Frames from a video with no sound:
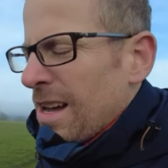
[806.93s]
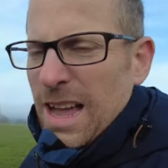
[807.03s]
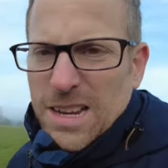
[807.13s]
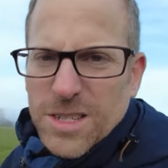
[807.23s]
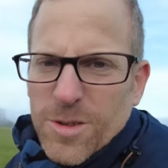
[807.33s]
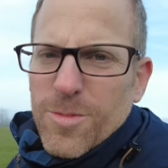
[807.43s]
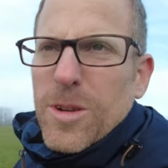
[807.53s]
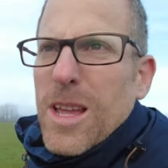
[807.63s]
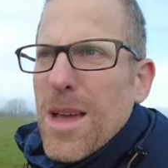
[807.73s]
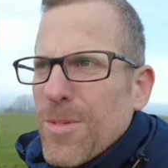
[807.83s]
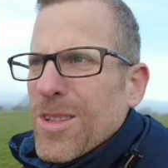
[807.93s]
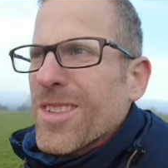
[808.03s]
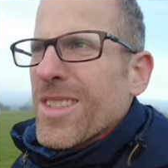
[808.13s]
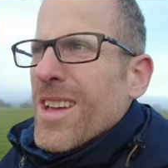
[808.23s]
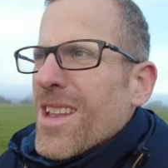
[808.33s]
I actually was pretty happy to
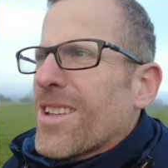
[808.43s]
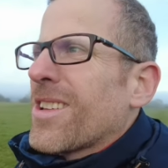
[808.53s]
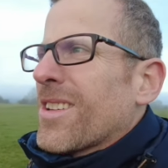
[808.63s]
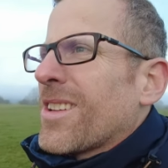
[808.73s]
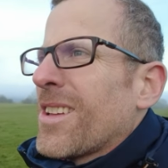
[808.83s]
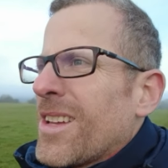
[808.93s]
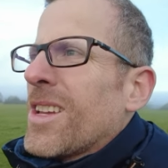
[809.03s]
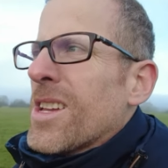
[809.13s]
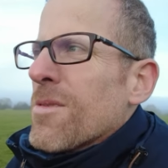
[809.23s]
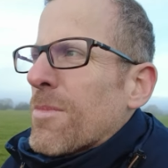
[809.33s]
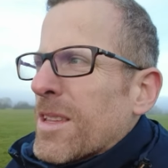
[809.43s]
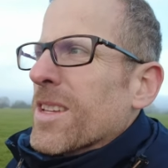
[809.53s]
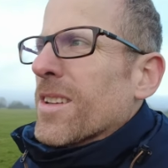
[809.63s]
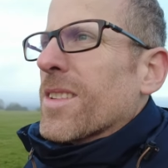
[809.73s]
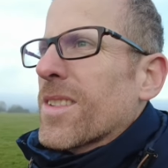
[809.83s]
see that
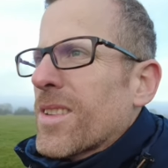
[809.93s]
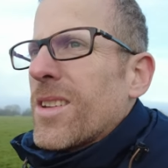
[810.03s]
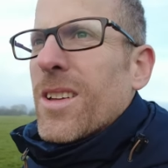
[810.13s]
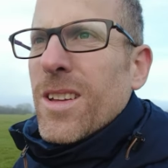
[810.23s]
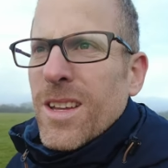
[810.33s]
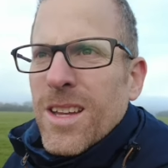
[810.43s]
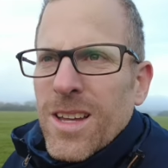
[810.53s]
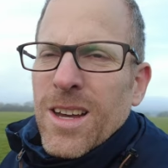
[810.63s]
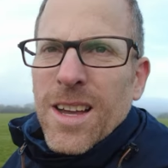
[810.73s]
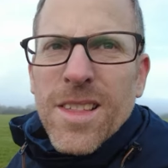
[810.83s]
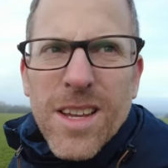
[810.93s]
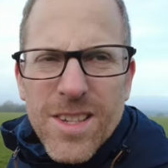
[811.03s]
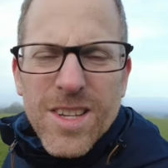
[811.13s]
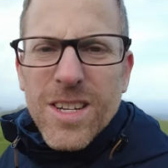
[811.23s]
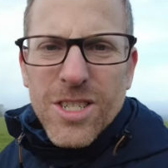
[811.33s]
because I think I
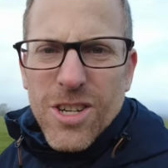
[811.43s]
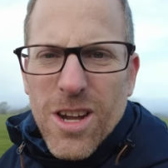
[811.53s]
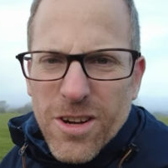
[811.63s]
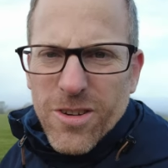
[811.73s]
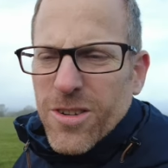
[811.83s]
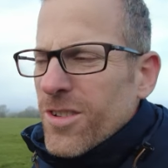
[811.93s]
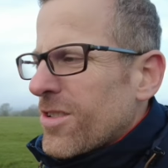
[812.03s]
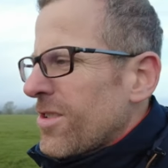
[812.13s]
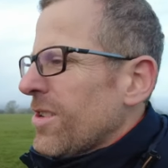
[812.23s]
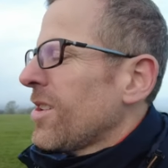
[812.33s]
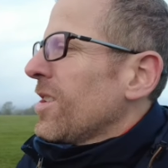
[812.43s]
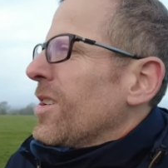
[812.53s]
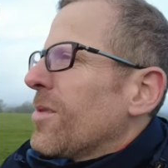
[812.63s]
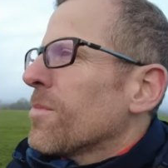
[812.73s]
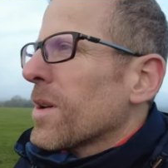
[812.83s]
saw a jogger
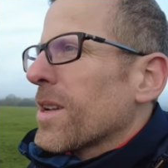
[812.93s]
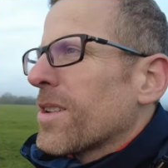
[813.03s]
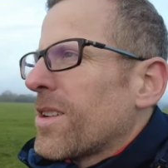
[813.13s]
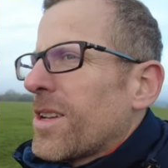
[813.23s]
but